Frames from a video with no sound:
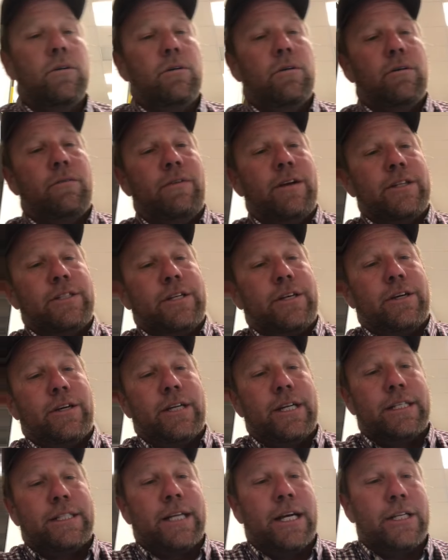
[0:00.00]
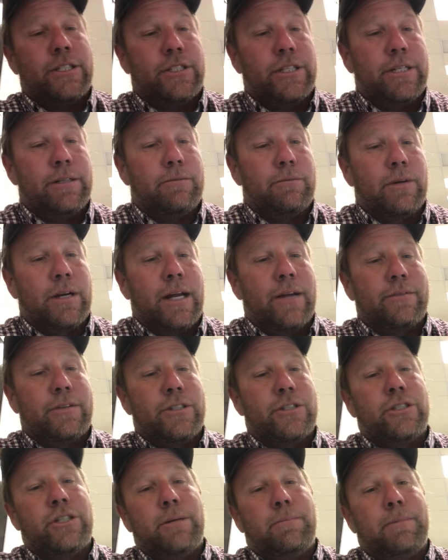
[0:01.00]
Eventually you're gonna touch it, we're gonna have
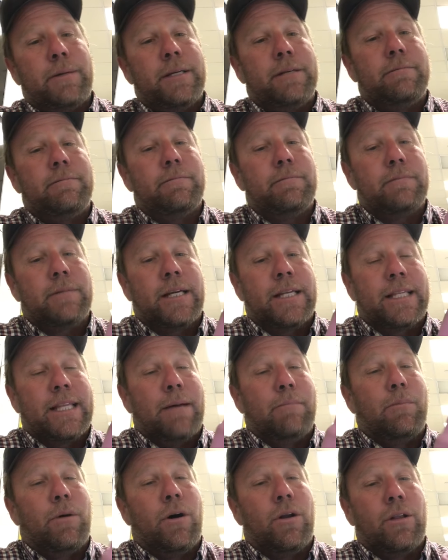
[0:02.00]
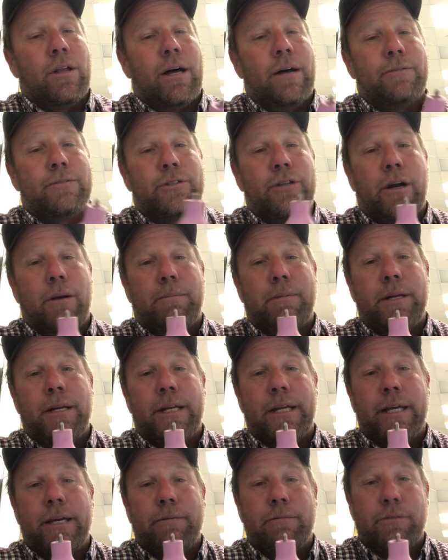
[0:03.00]
to chip it, get that ball off, sharpen
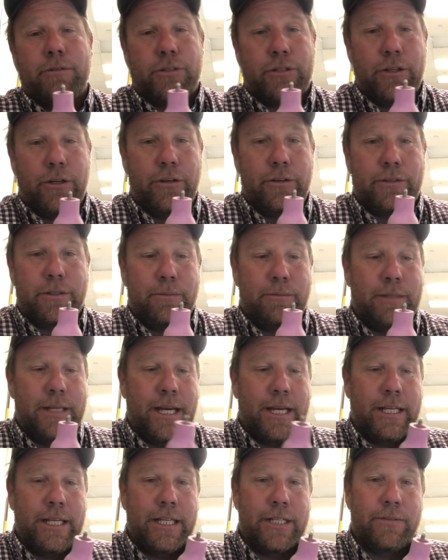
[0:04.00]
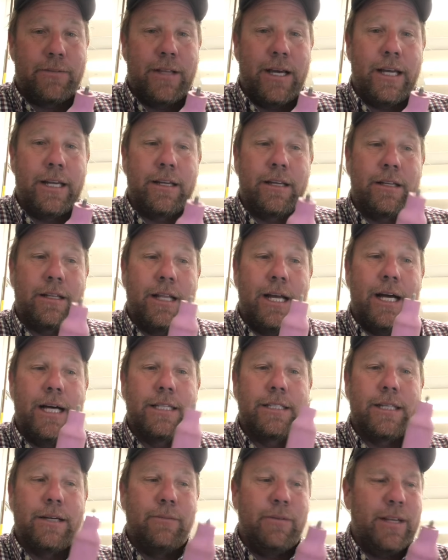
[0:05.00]
it again. We'll show you some techniques for that in
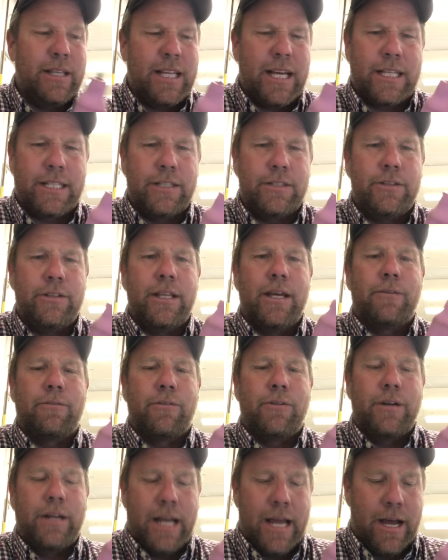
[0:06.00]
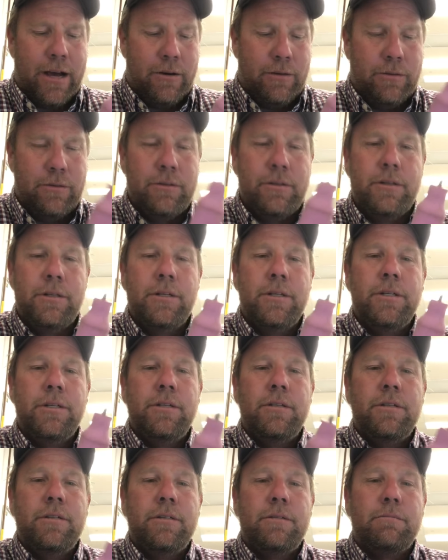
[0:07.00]
class. We'd like to do that for now,
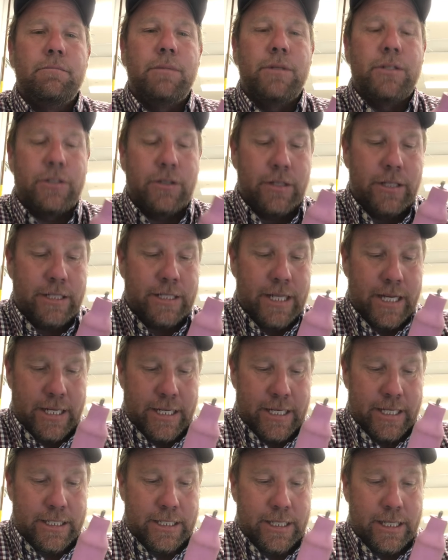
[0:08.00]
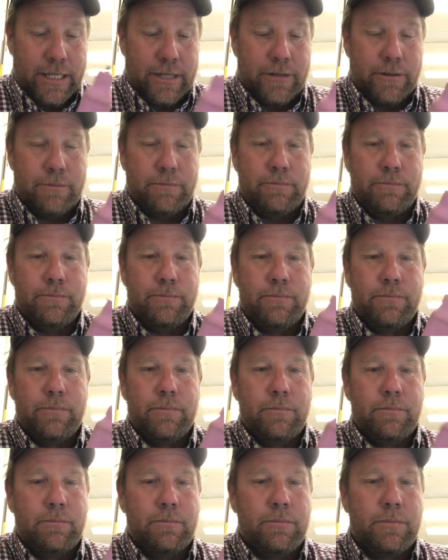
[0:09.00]
but show the techniques later.
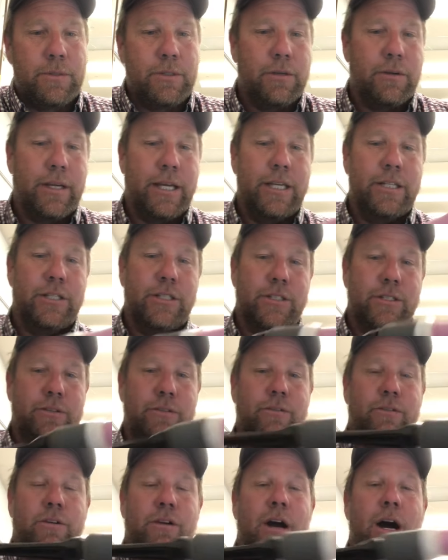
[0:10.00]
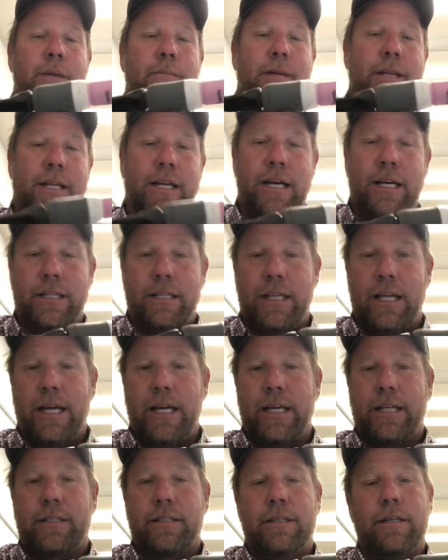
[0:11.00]
So again, just common gun
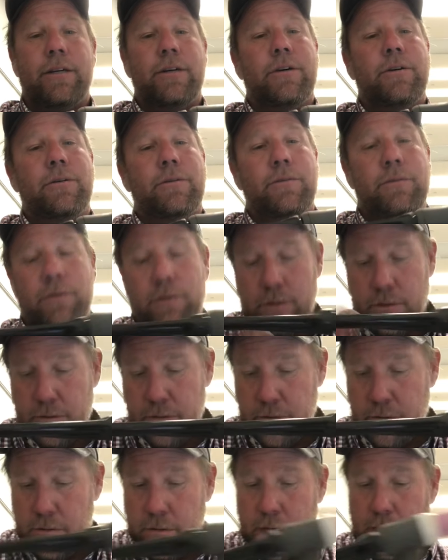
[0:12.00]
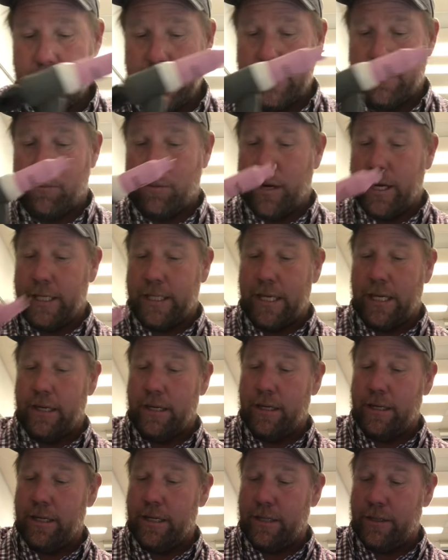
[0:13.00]
like so. I did the breakdown
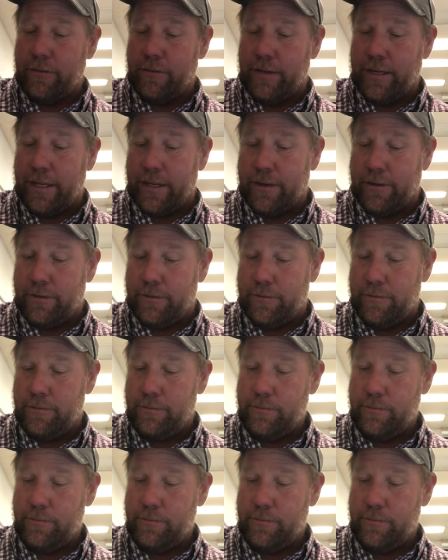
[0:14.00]
in another video.